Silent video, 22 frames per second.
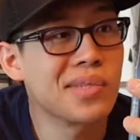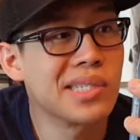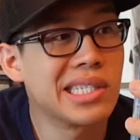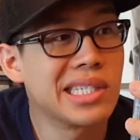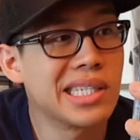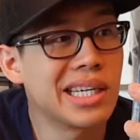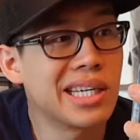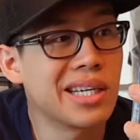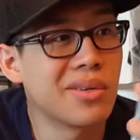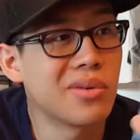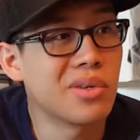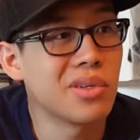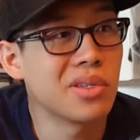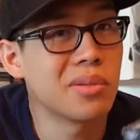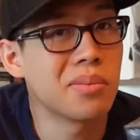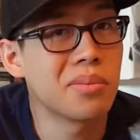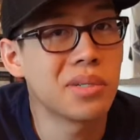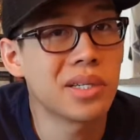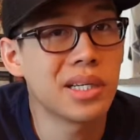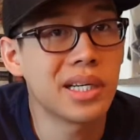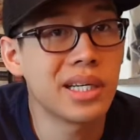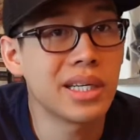I didn't really
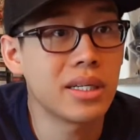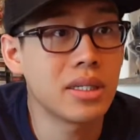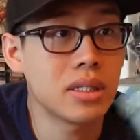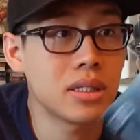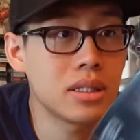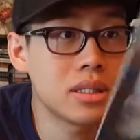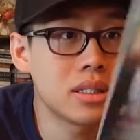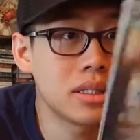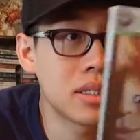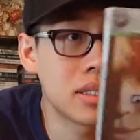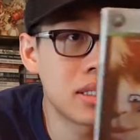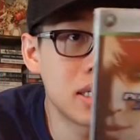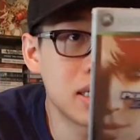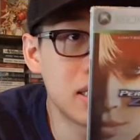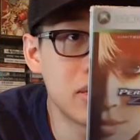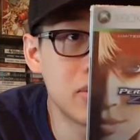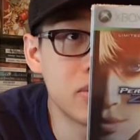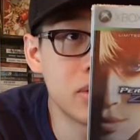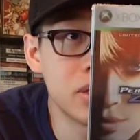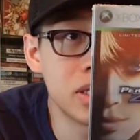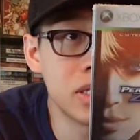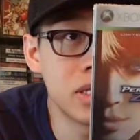play it. I
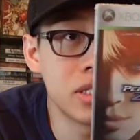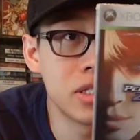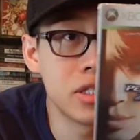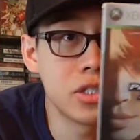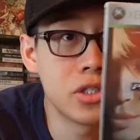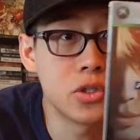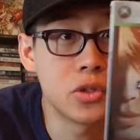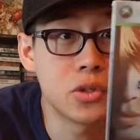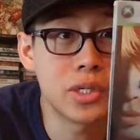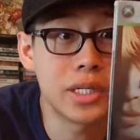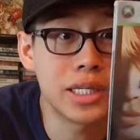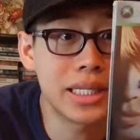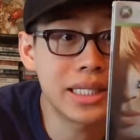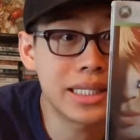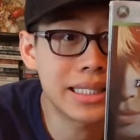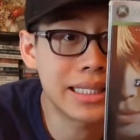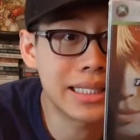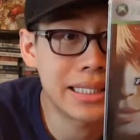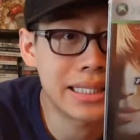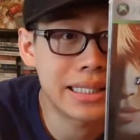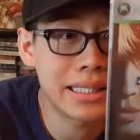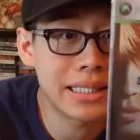didn't really enjoy
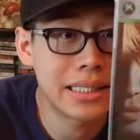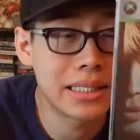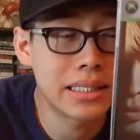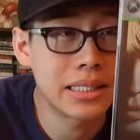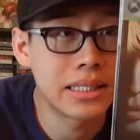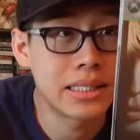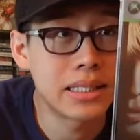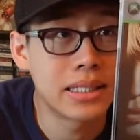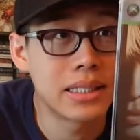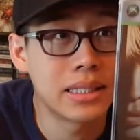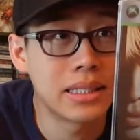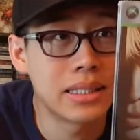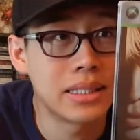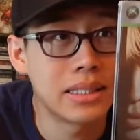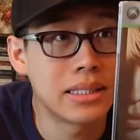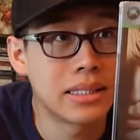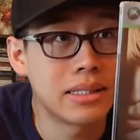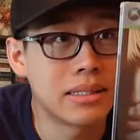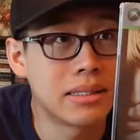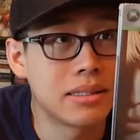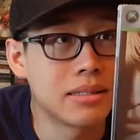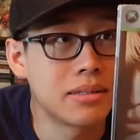it.
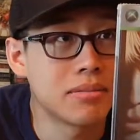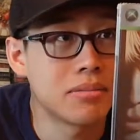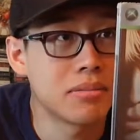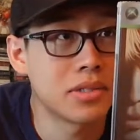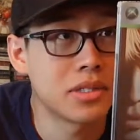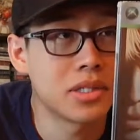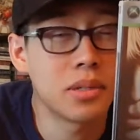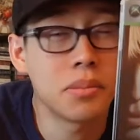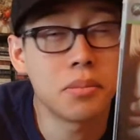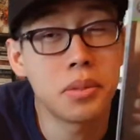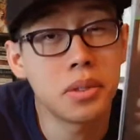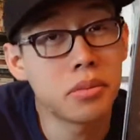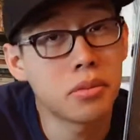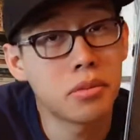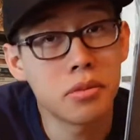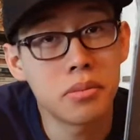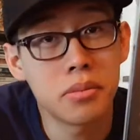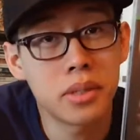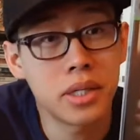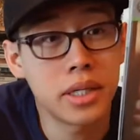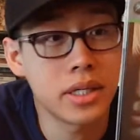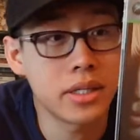Some people
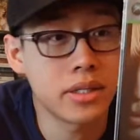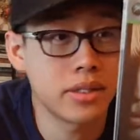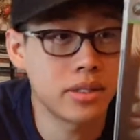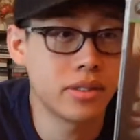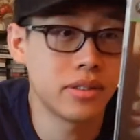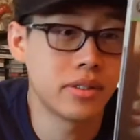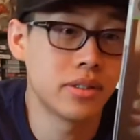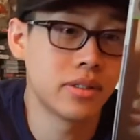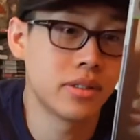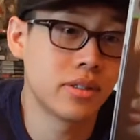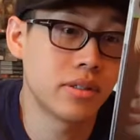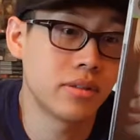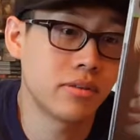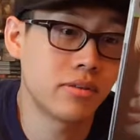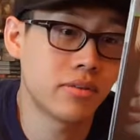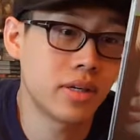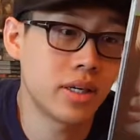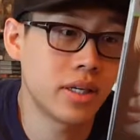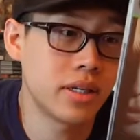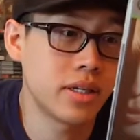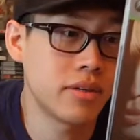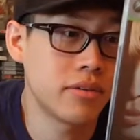might,
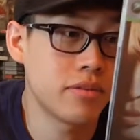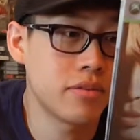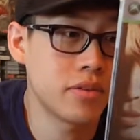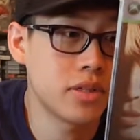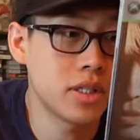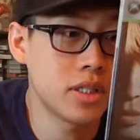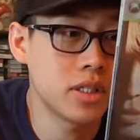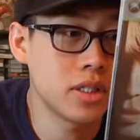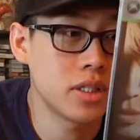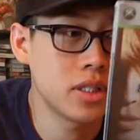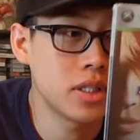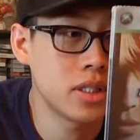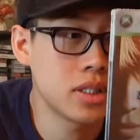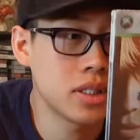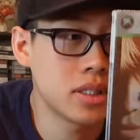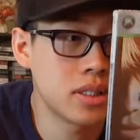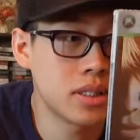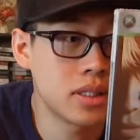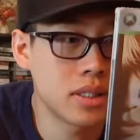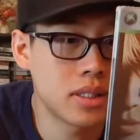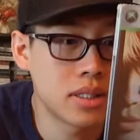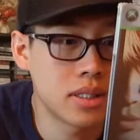find it fun.
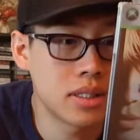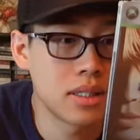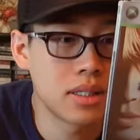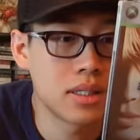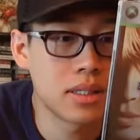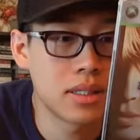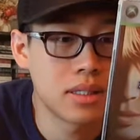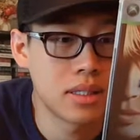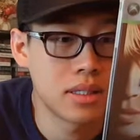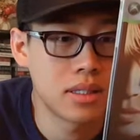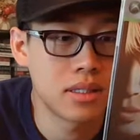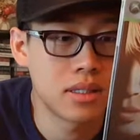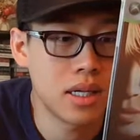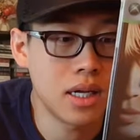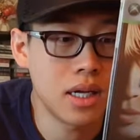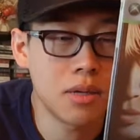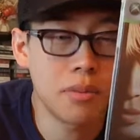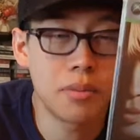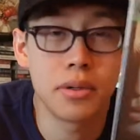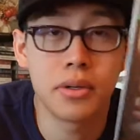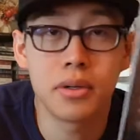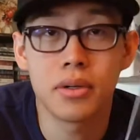A lot
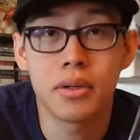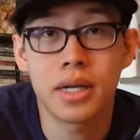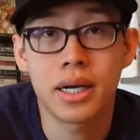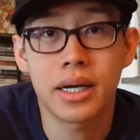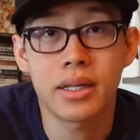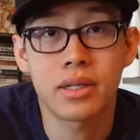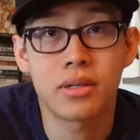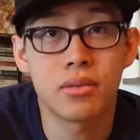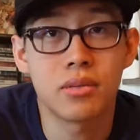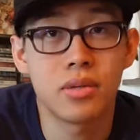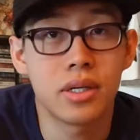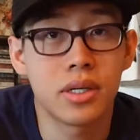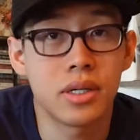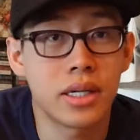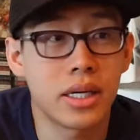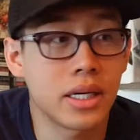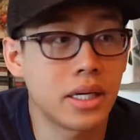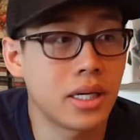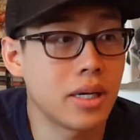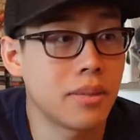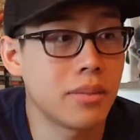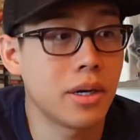of people like the one
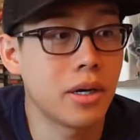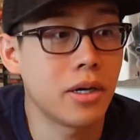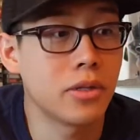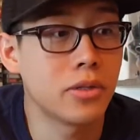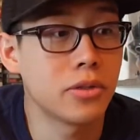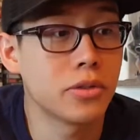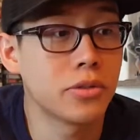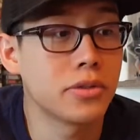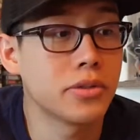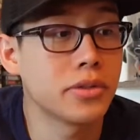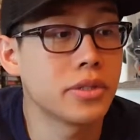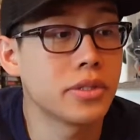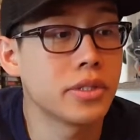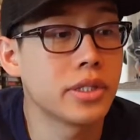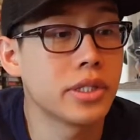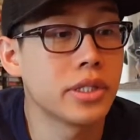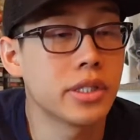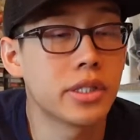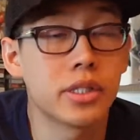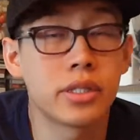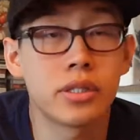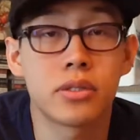that came out on
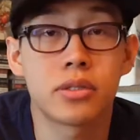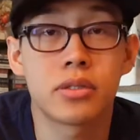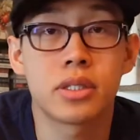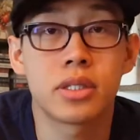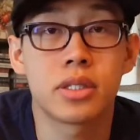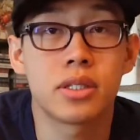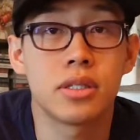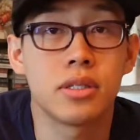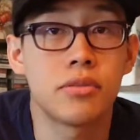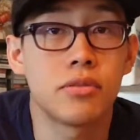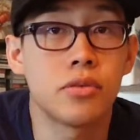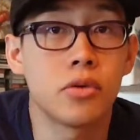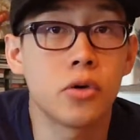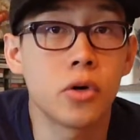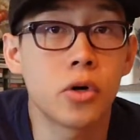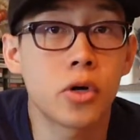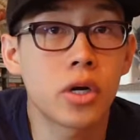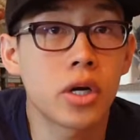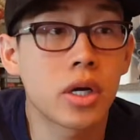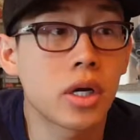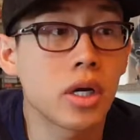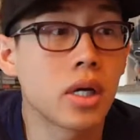Nintendo
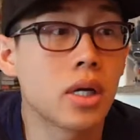64.